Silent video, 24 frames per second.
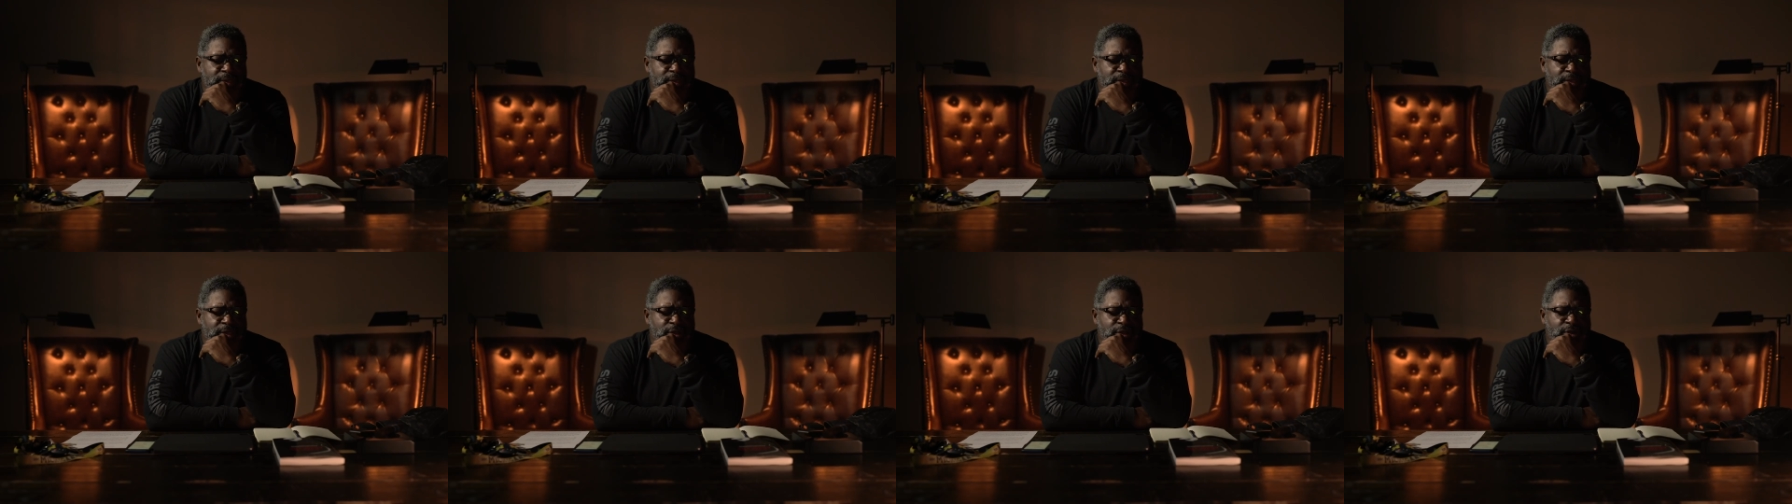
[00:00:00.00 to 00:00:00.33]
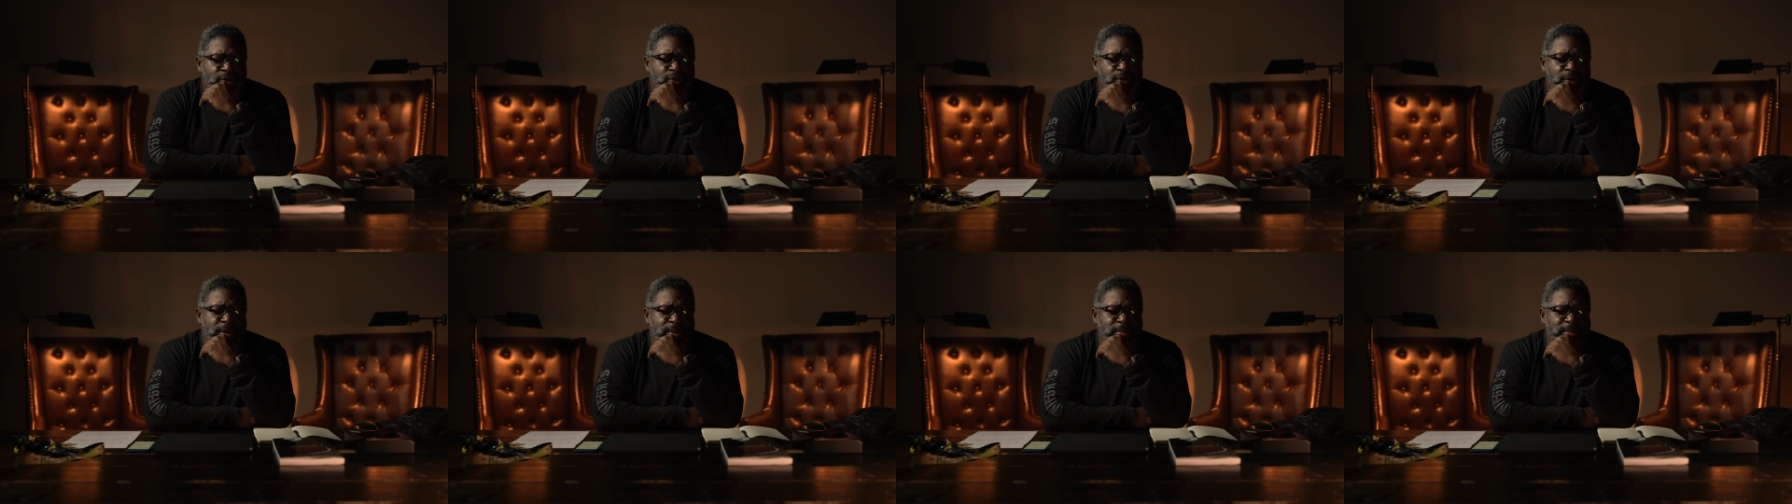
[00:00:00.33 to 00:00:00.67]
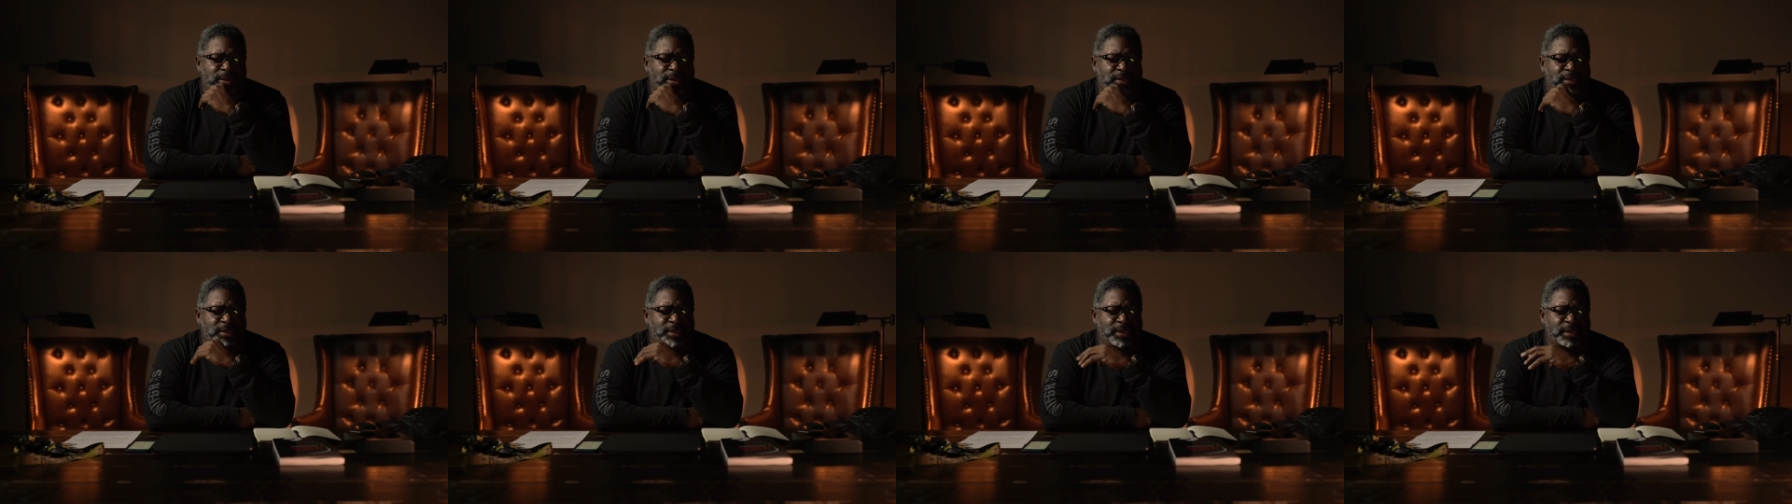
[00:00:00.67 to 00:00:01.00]
The dream
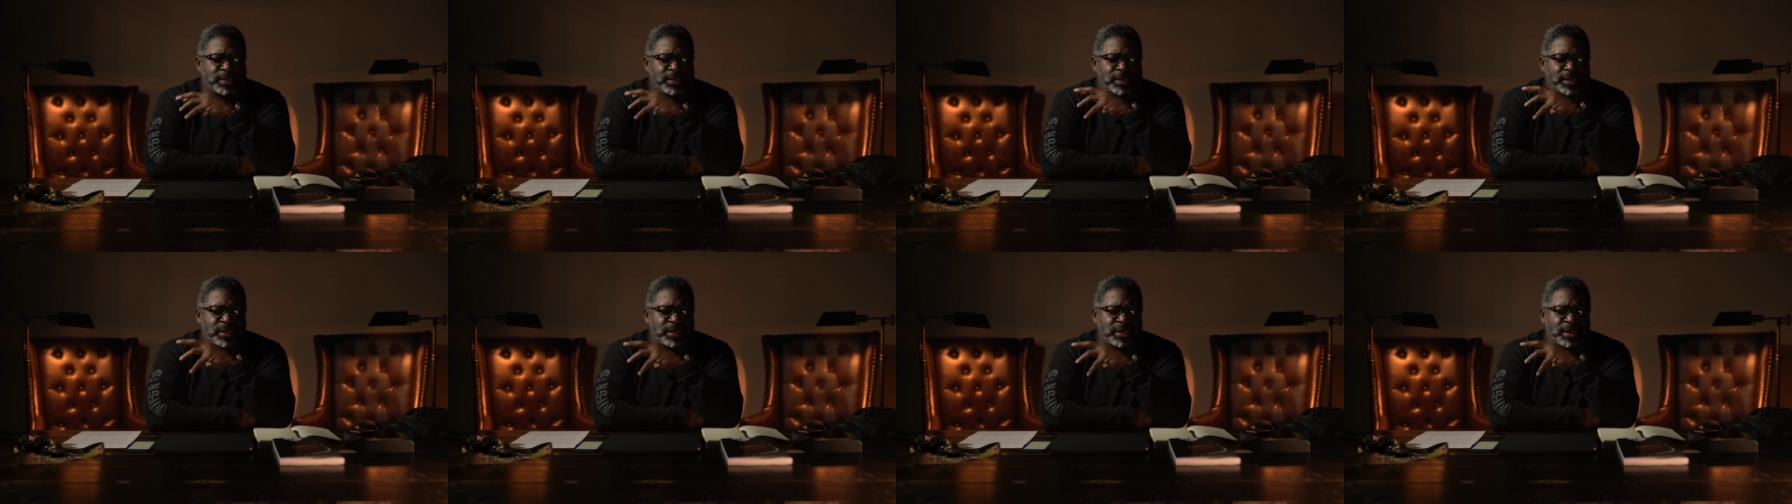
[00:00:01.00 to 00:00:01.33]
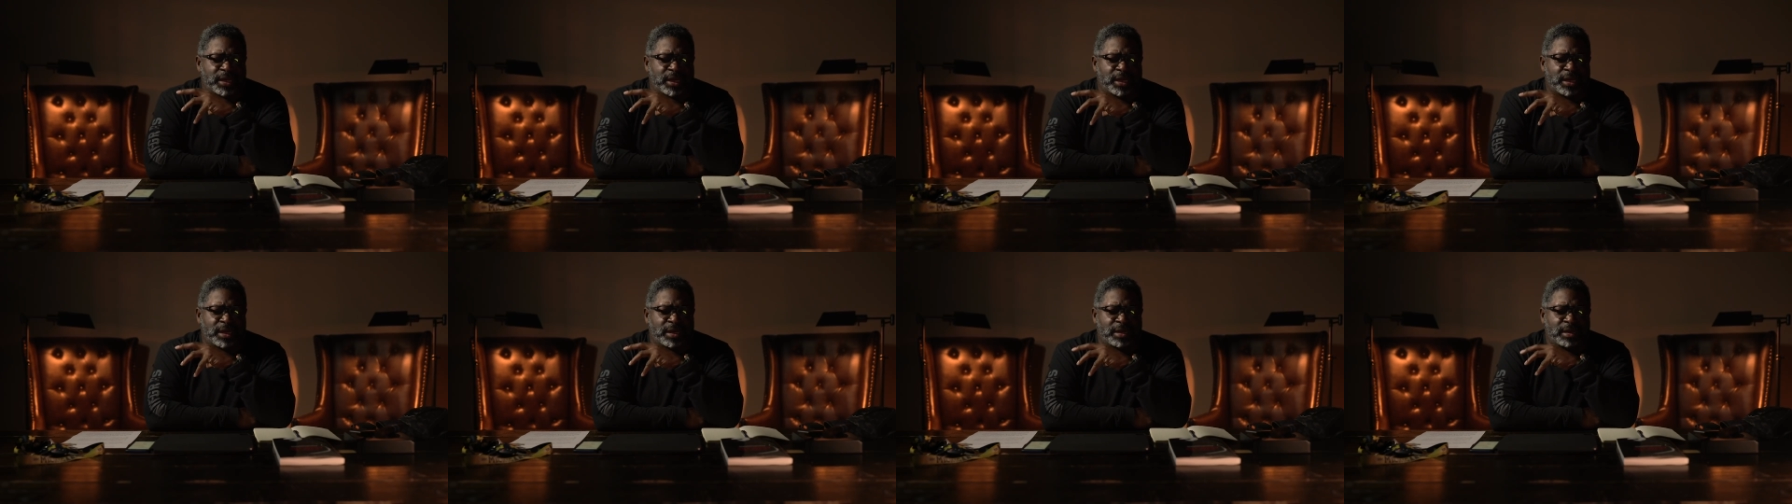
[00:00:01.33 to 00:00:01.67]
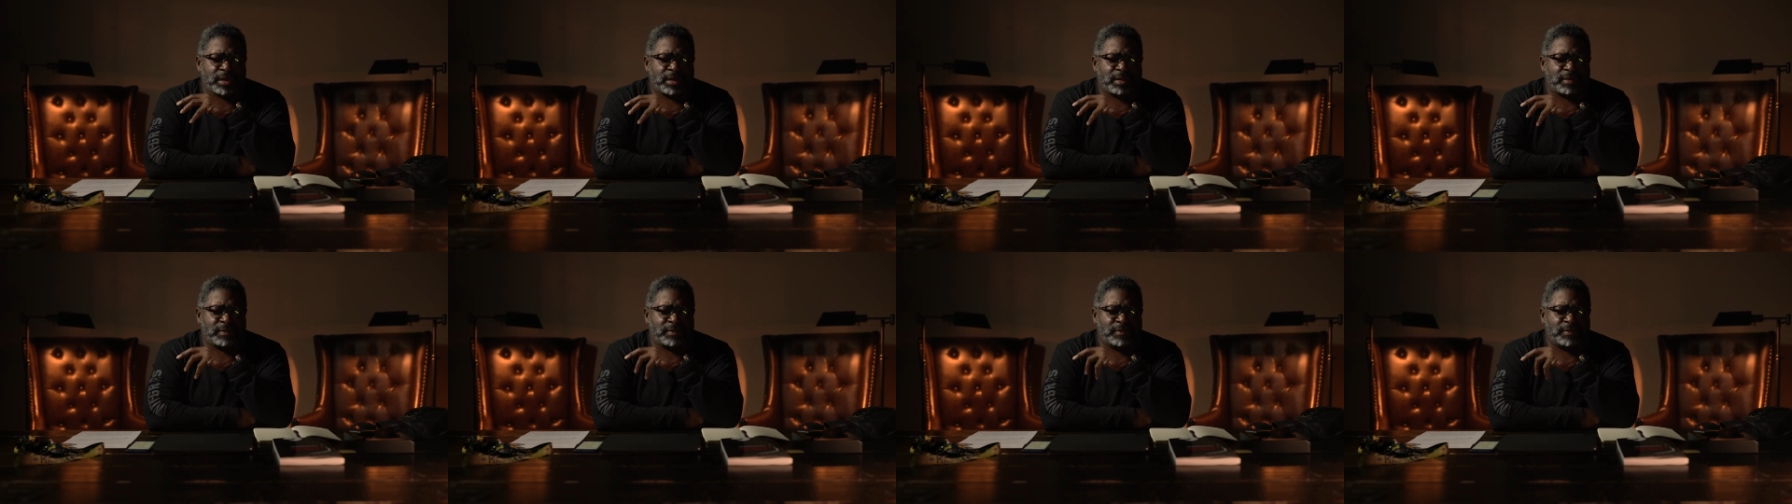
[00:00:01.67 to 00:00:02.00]
consisted
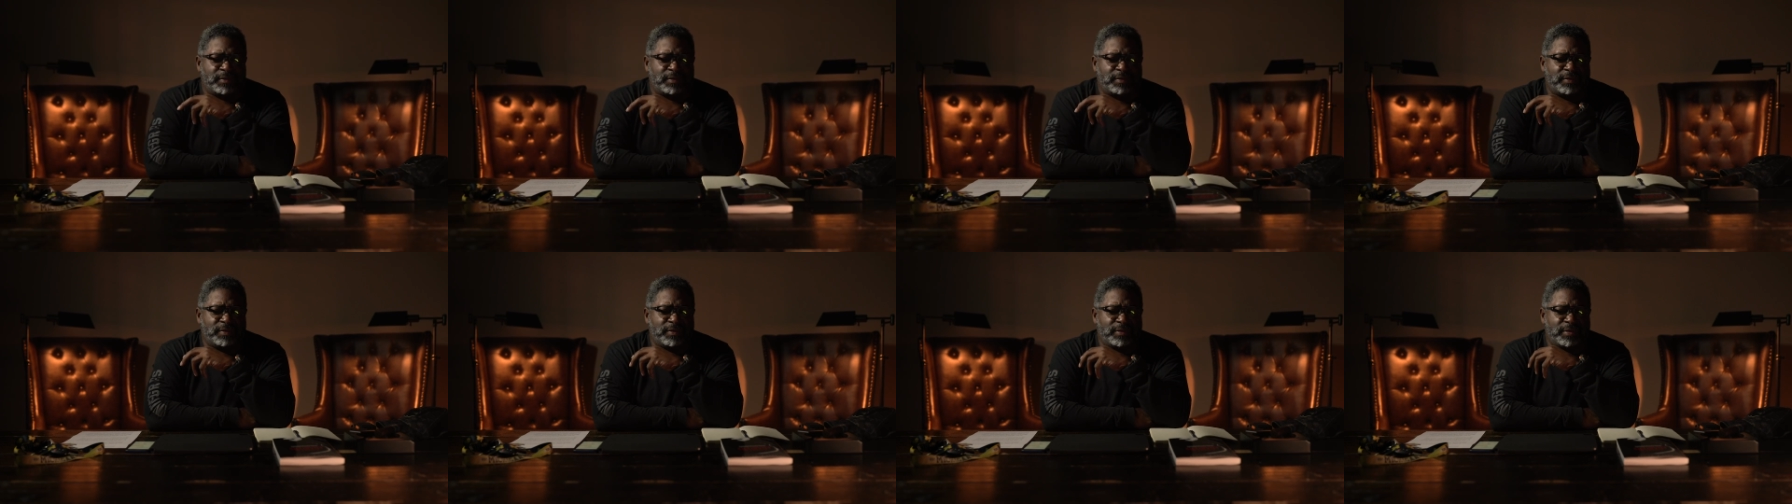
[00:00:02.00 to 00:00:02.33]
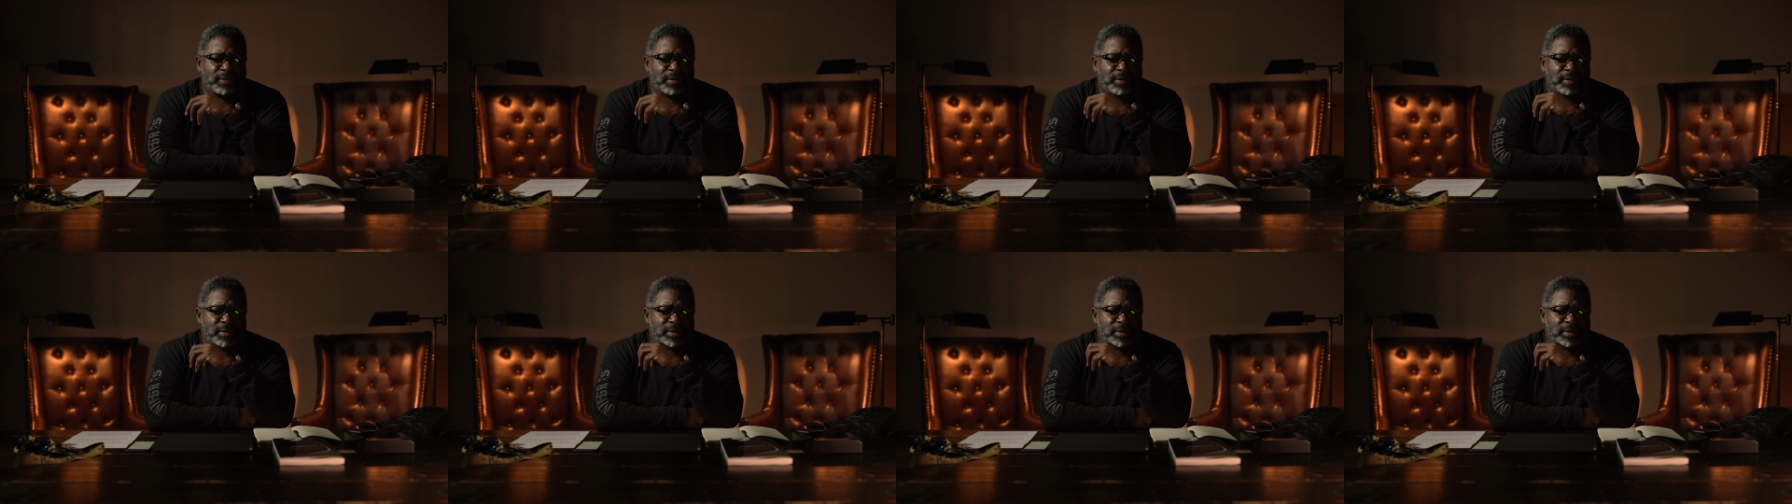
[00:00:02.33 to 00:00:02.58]
of